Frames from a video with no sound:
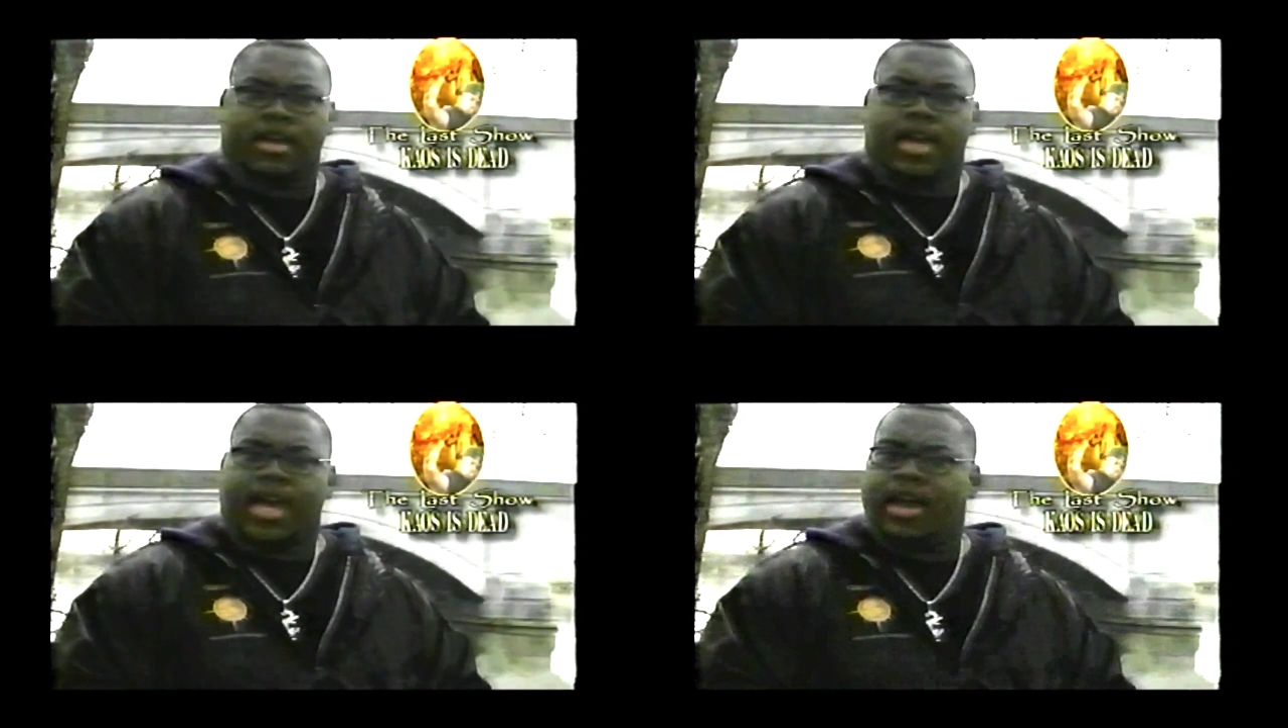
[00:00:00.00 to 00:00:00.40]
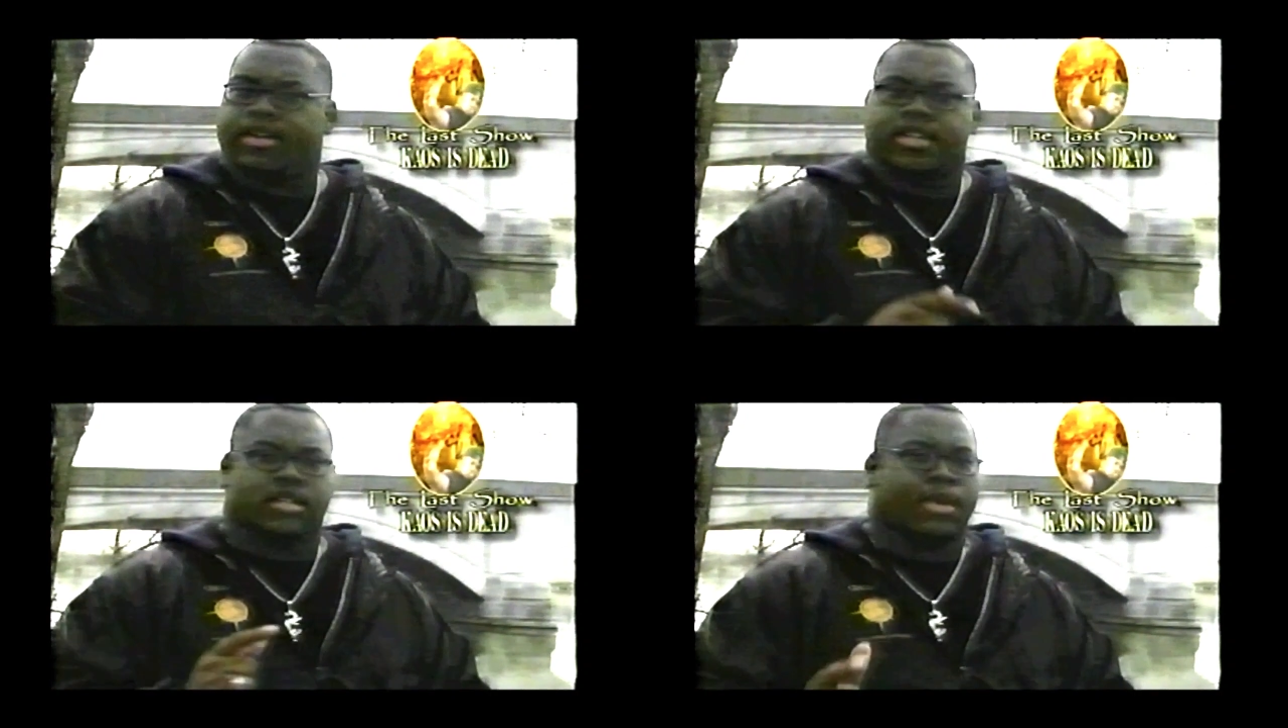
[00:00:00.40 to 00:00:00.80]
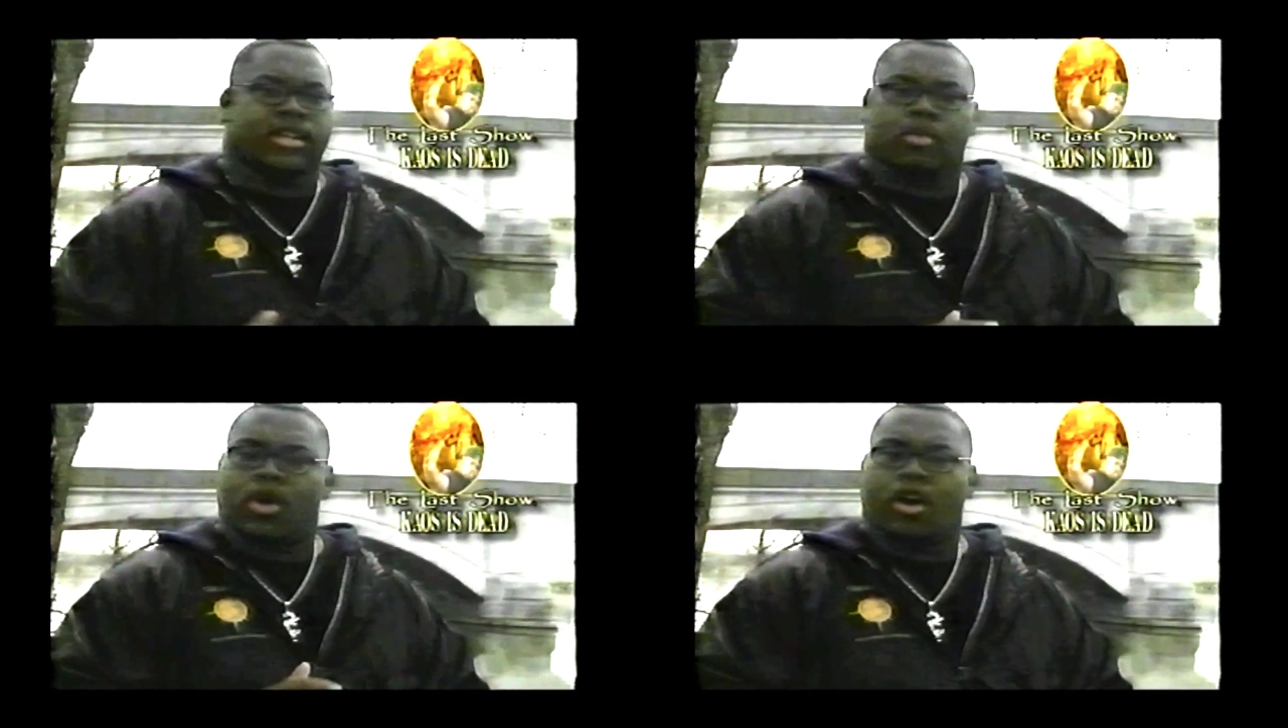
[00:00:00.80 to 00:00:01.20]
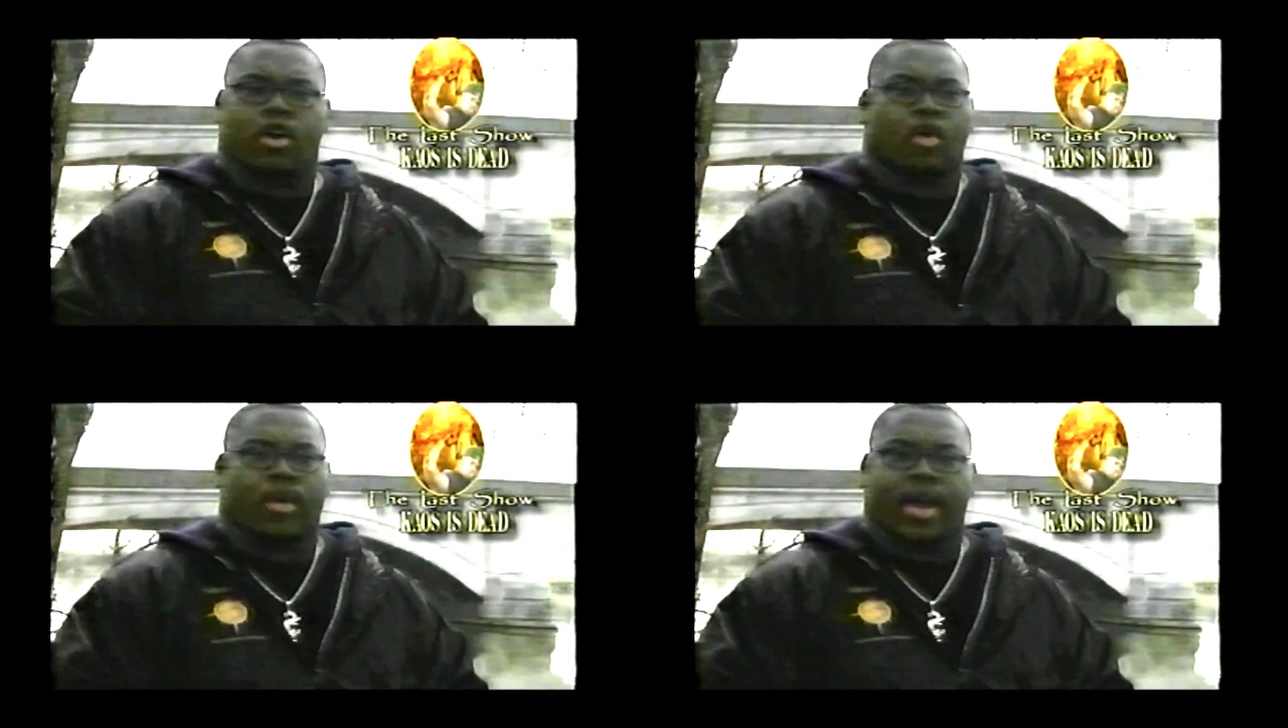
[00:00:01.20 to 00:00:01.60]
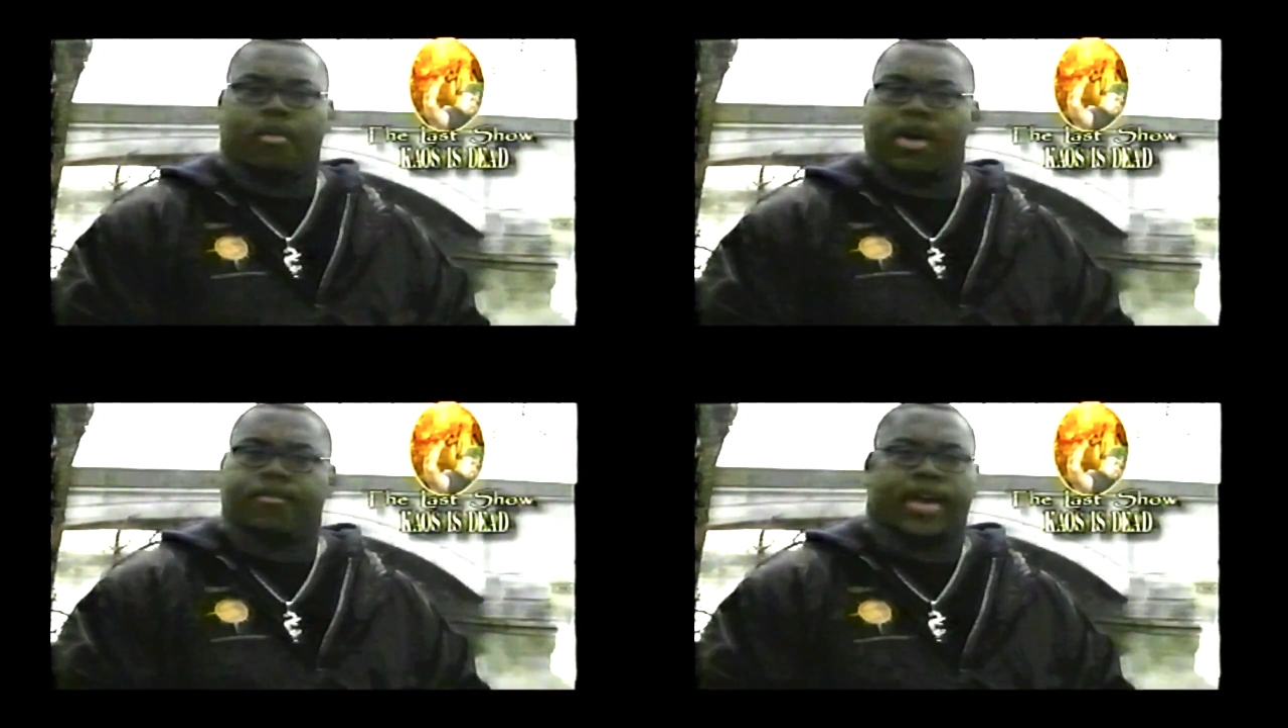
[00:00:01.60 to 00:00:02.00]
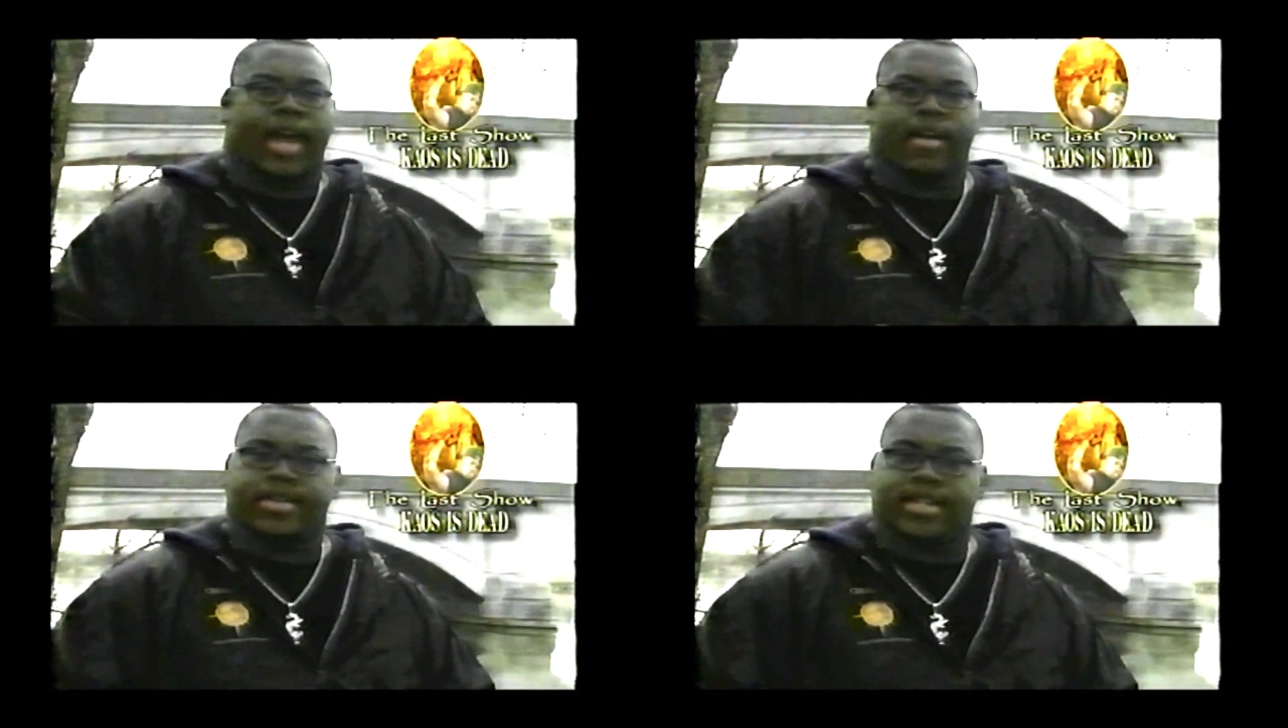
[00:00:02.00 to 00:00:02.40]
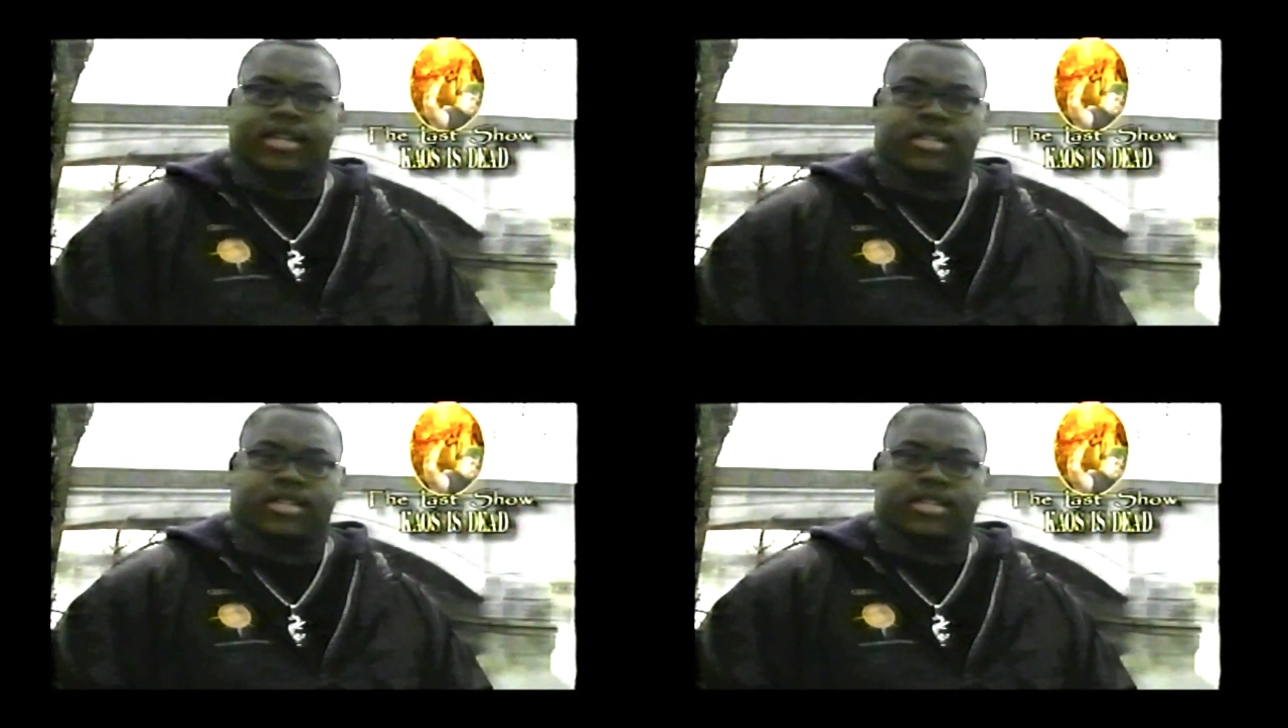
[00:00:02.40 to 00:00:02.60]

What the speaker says: Heretics make the world go round. Wasn't for heretics,